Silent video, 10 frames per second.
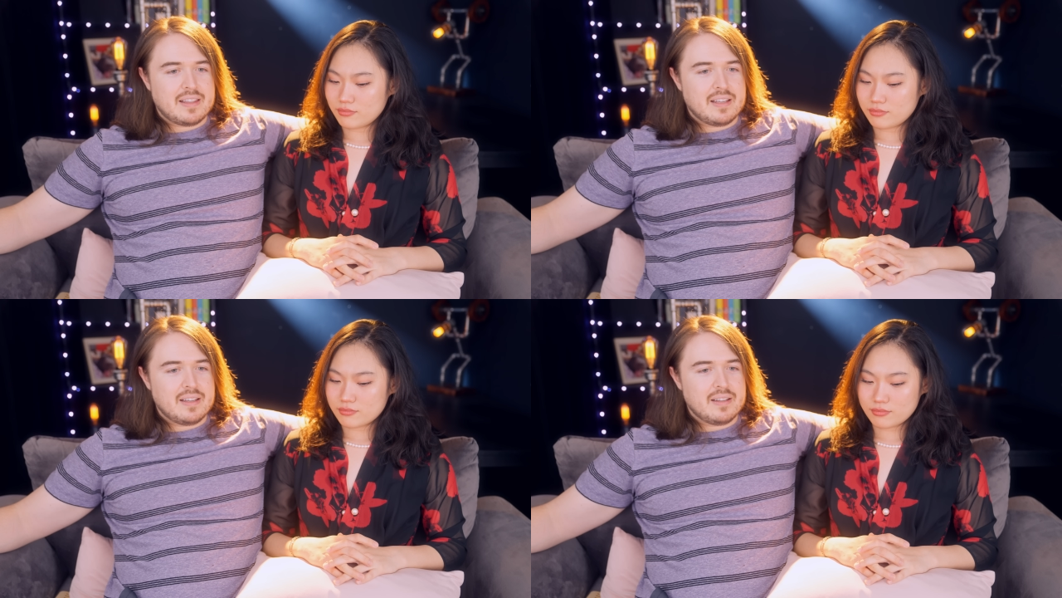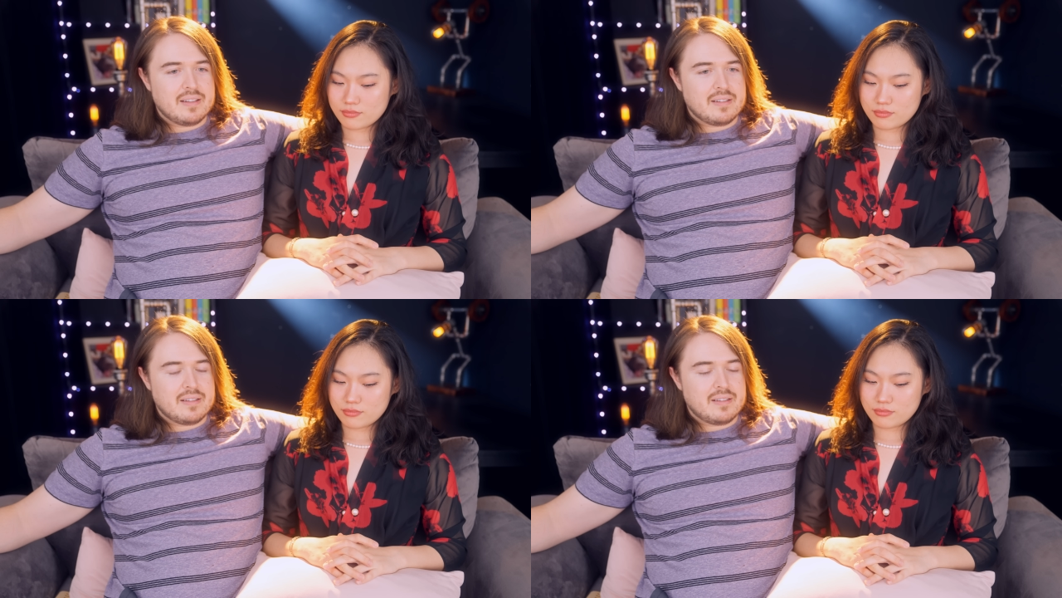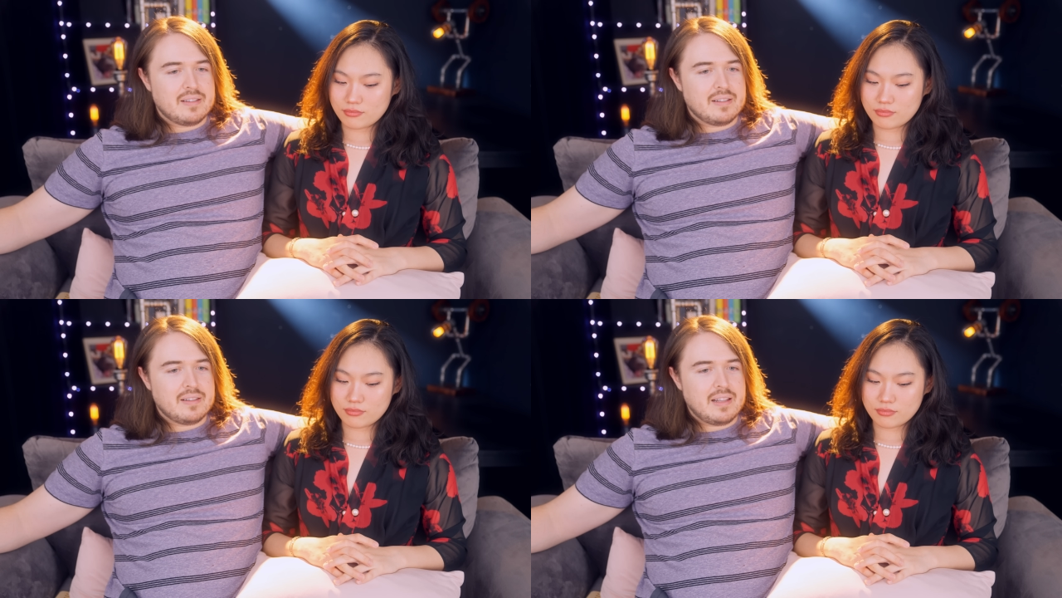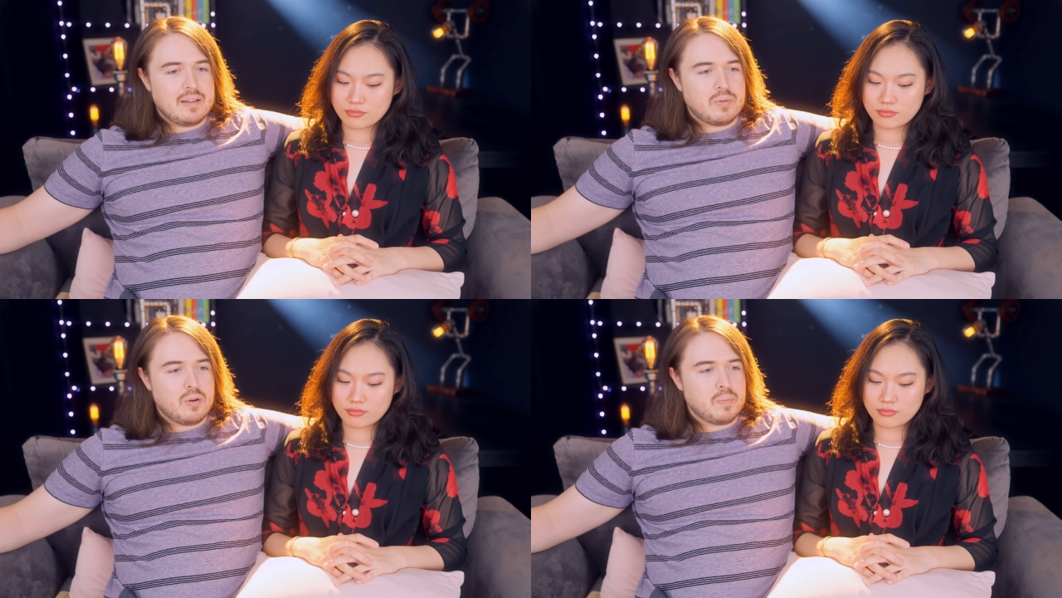Speaker 1: that the
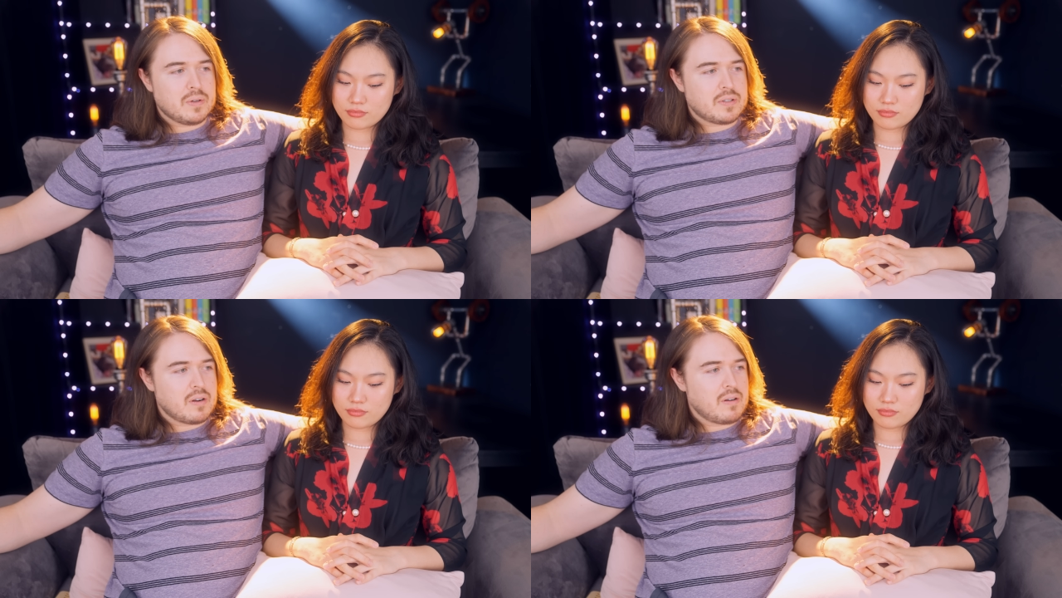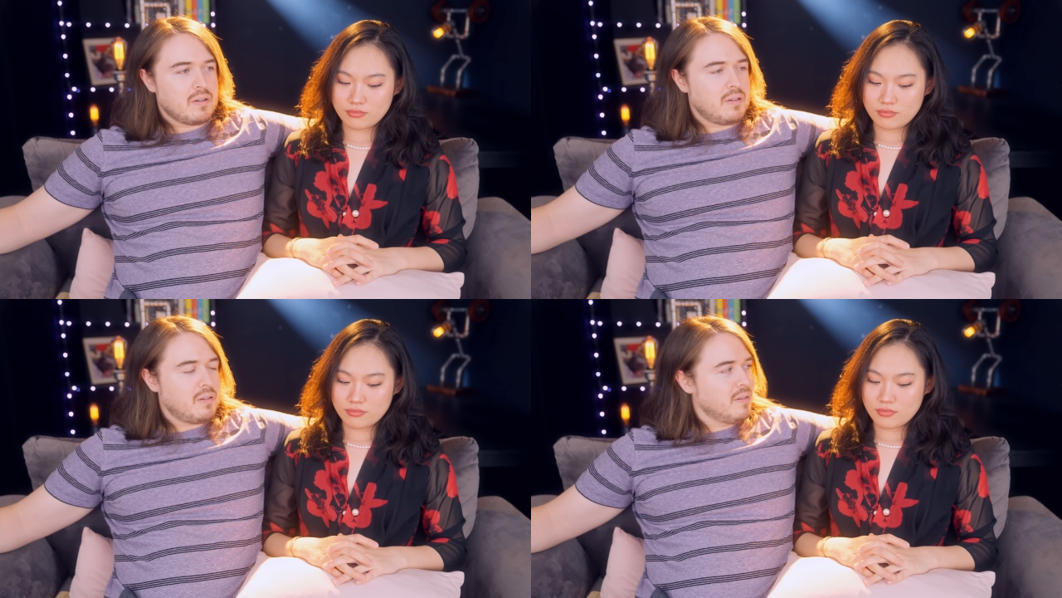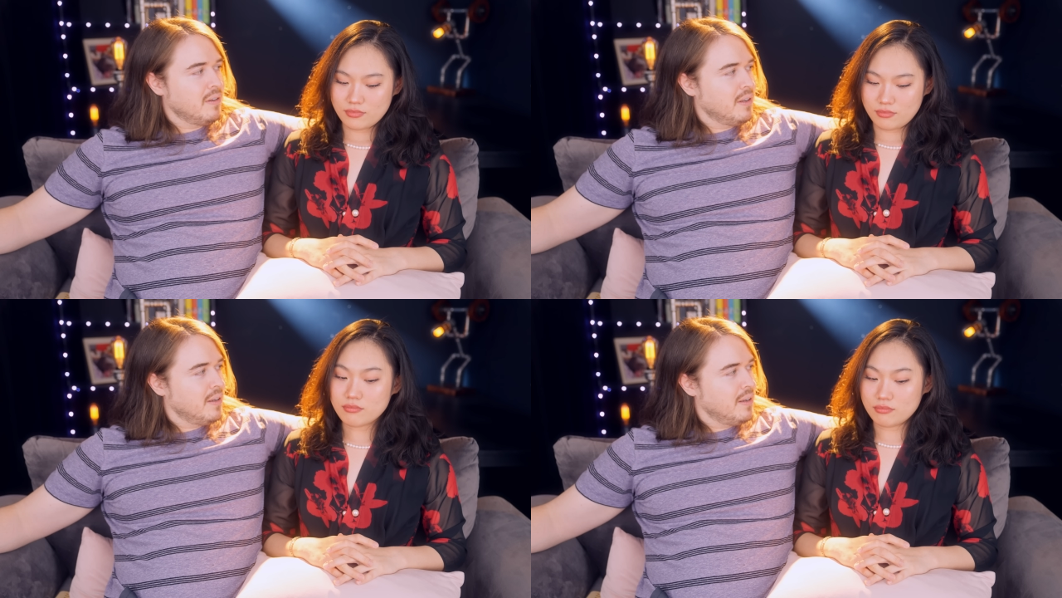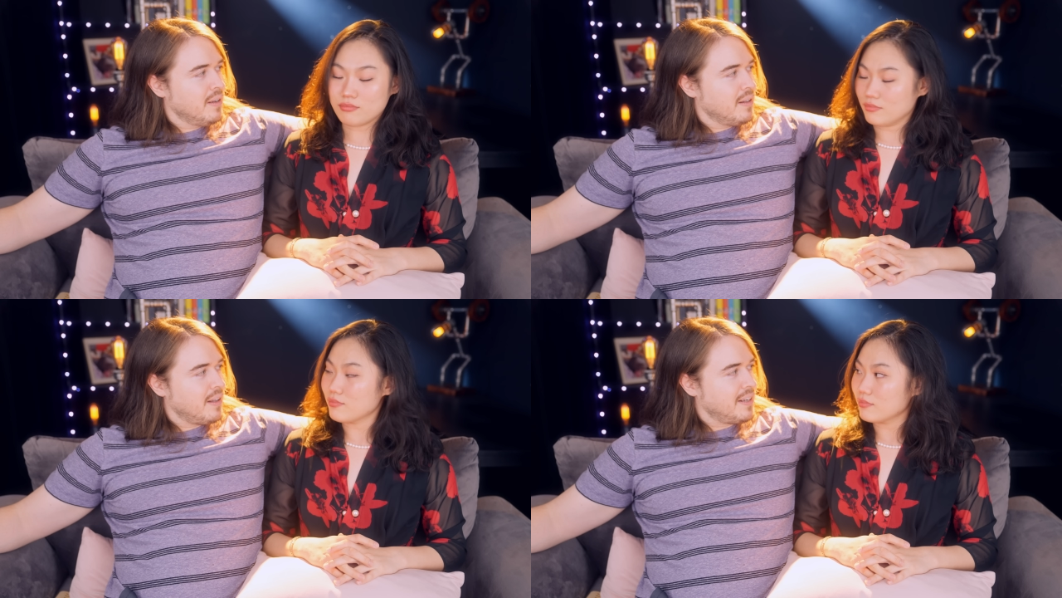Roper's girl
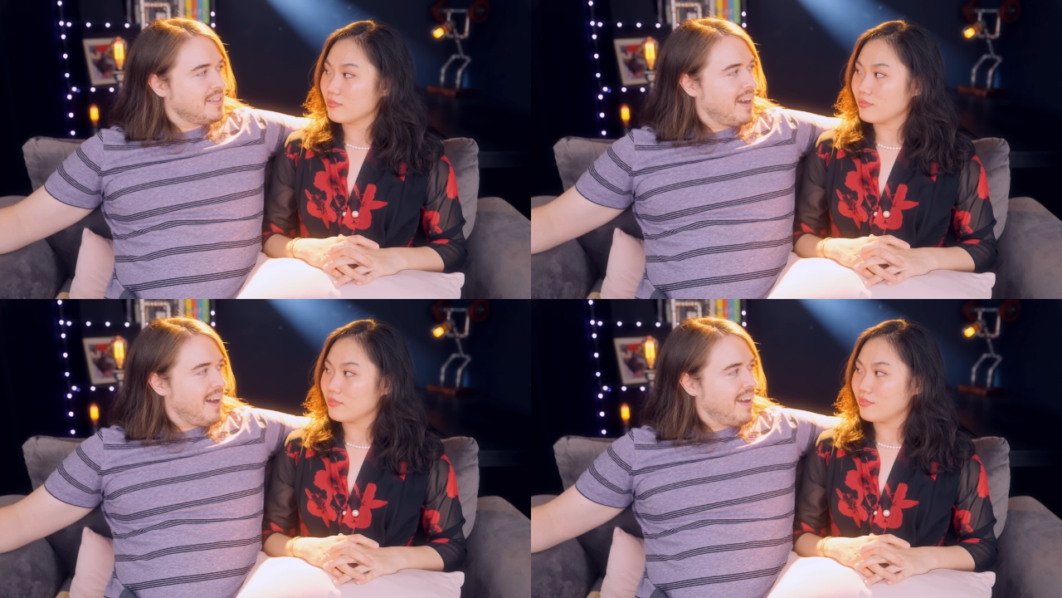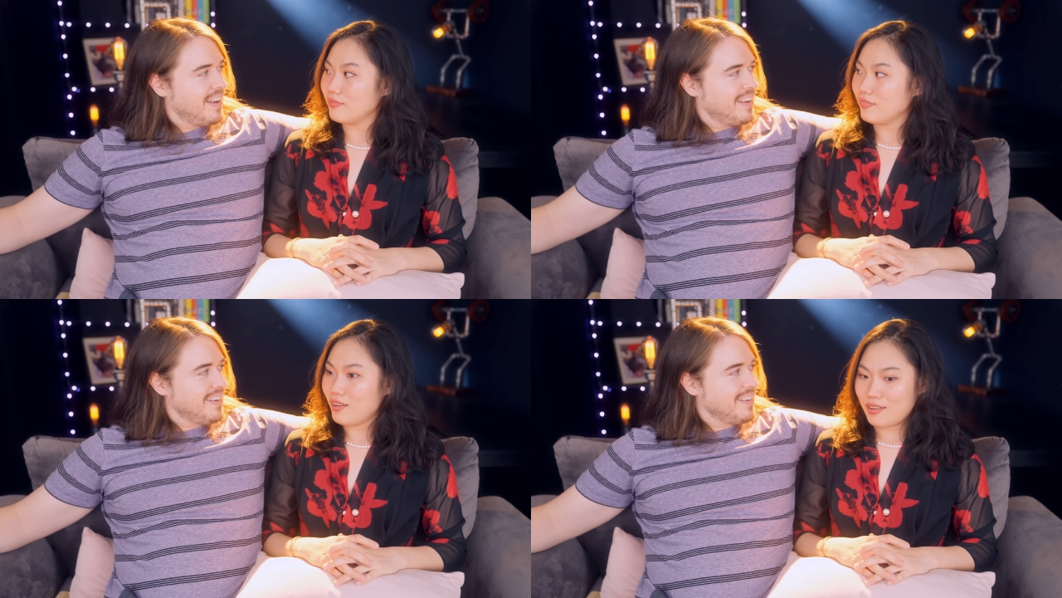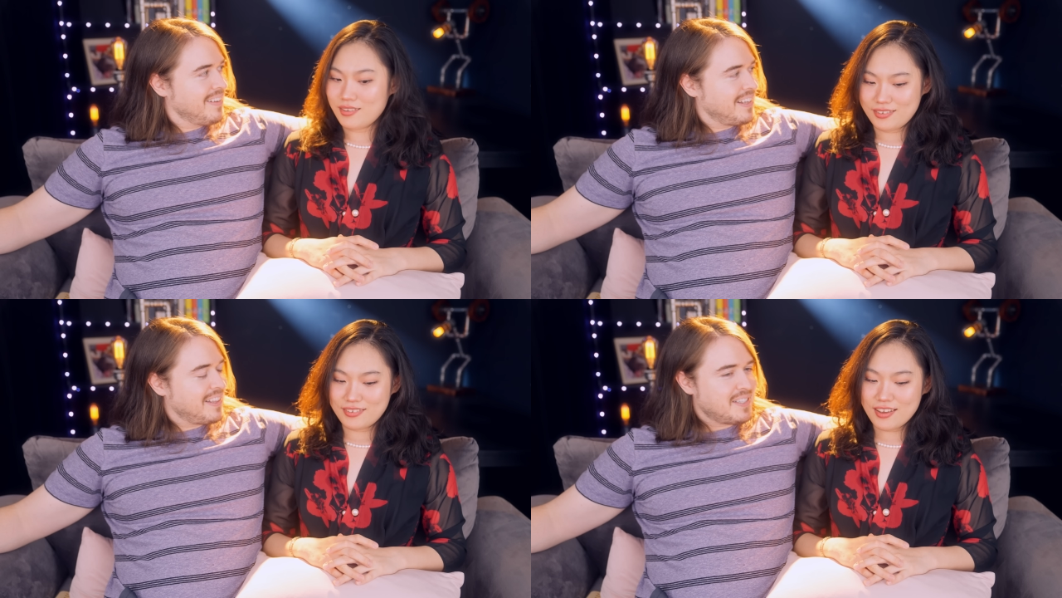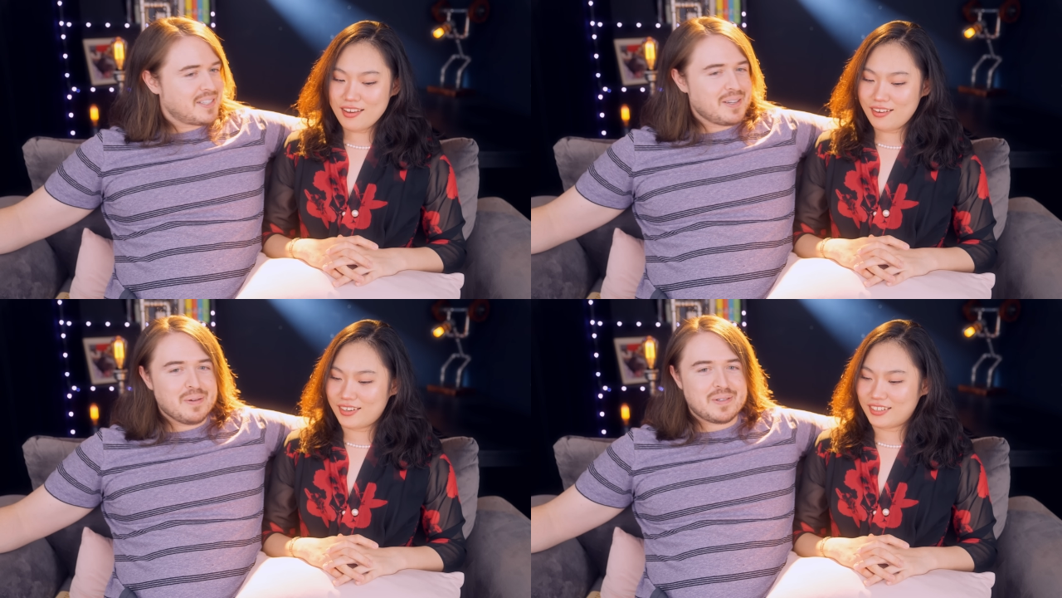like died. Like
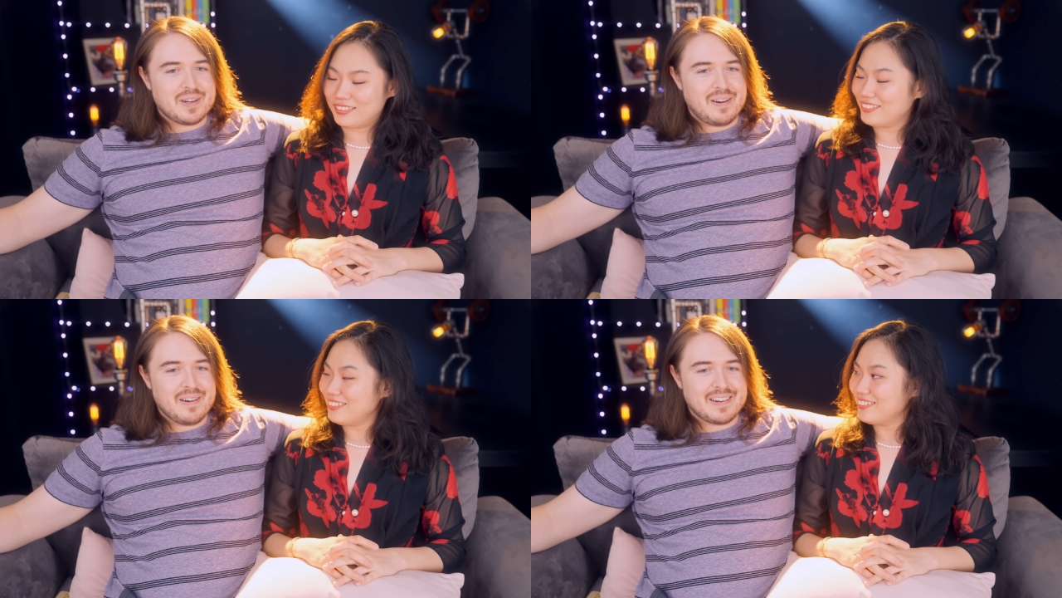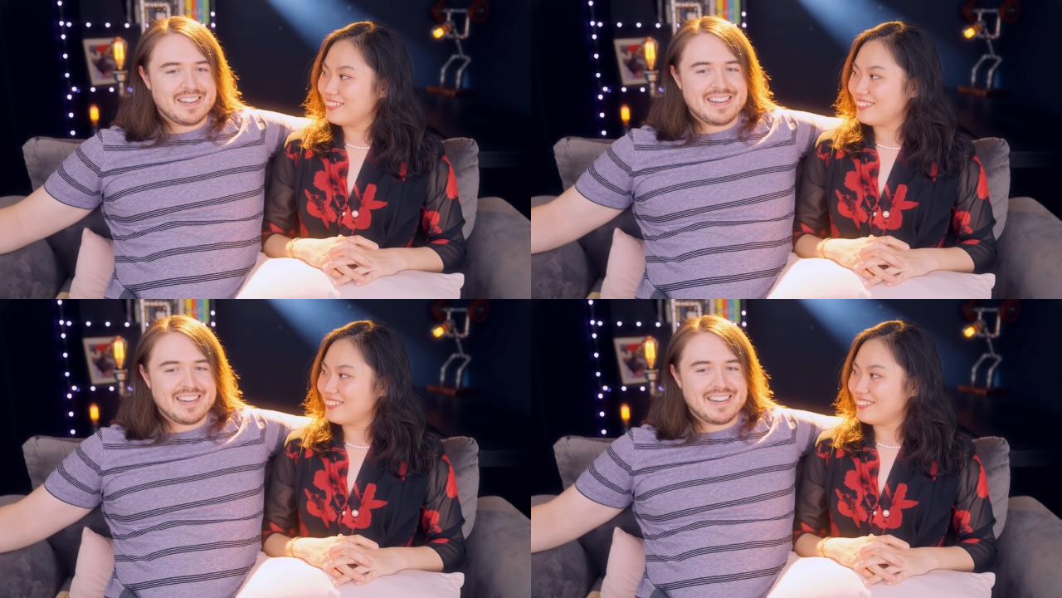that's so dark,